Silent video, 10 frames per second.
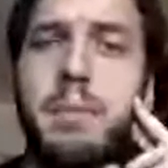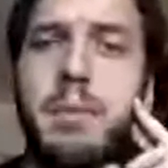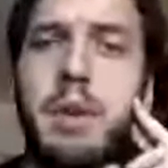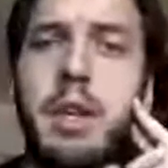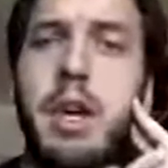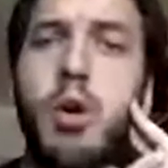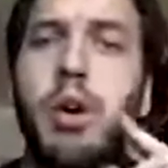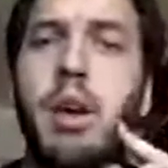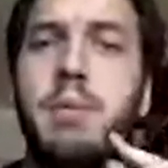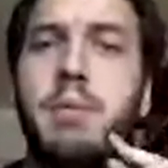
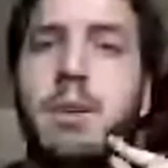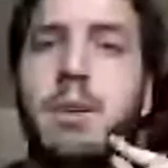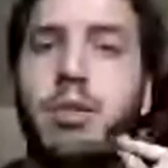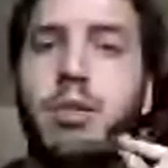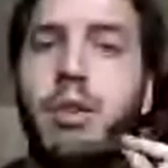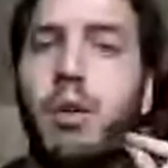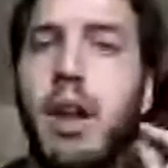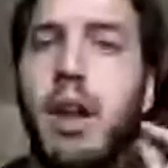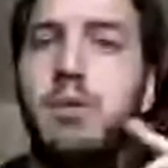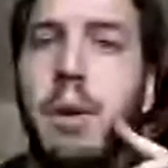Hickory, also known
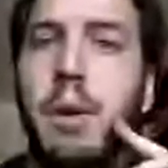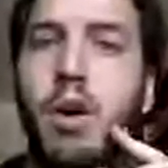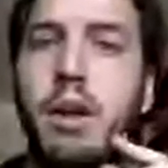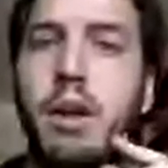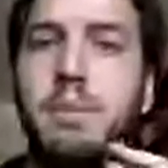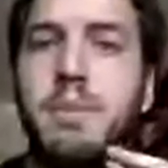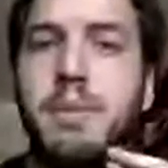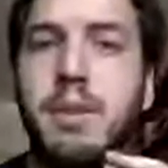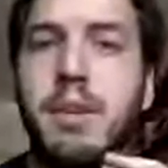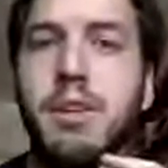as Peyote,
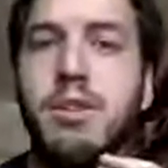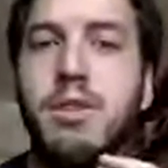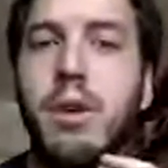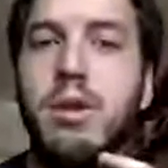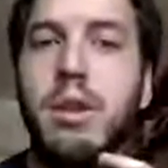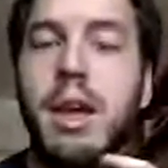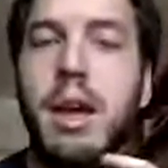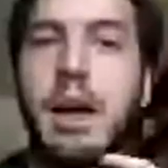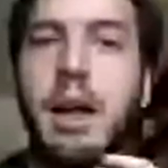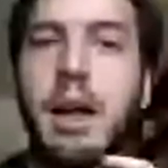is found,
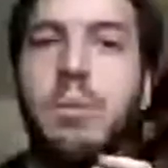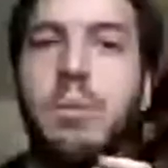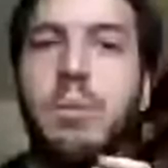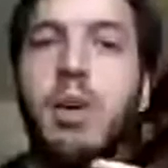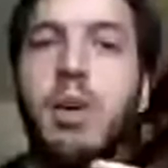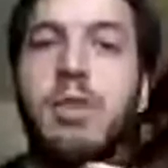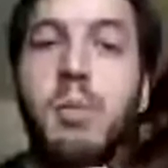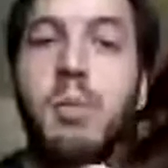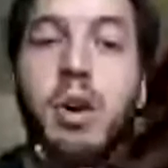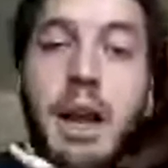and I'm going to do a
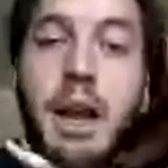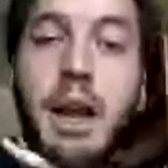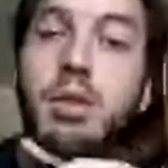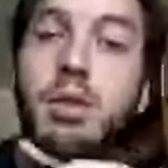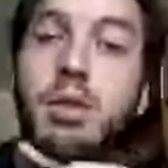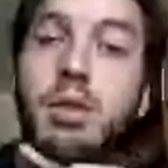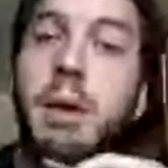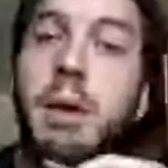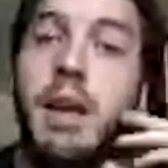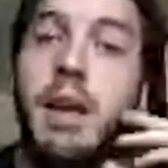ceremony, and I'm going to do
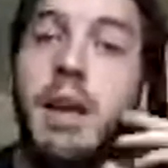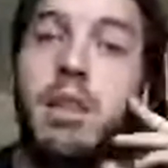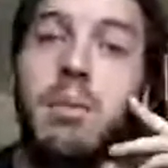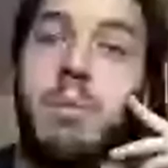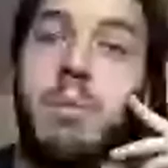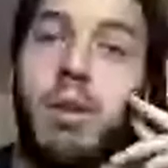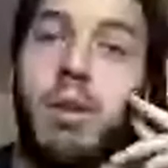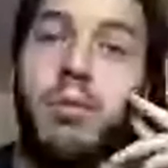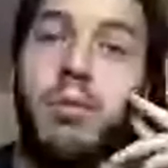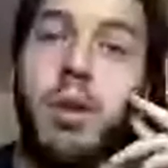my 10th
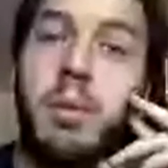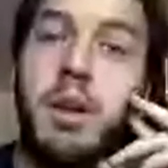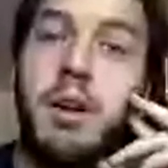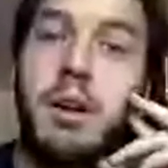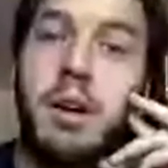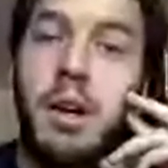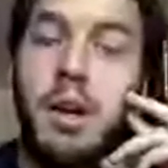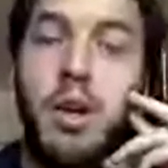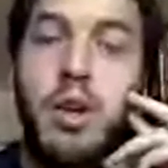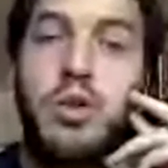vlog from there.
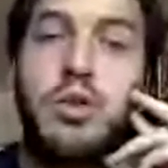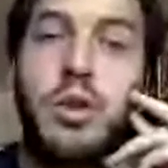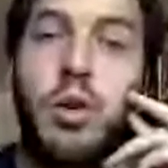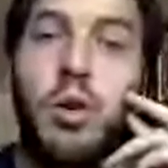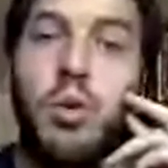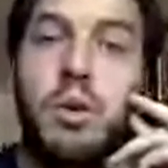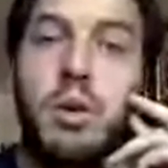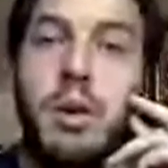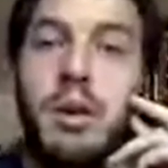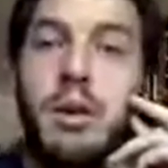So
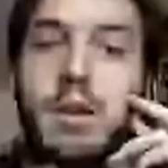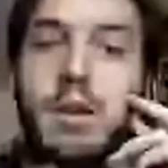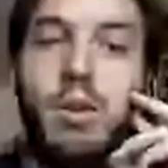see you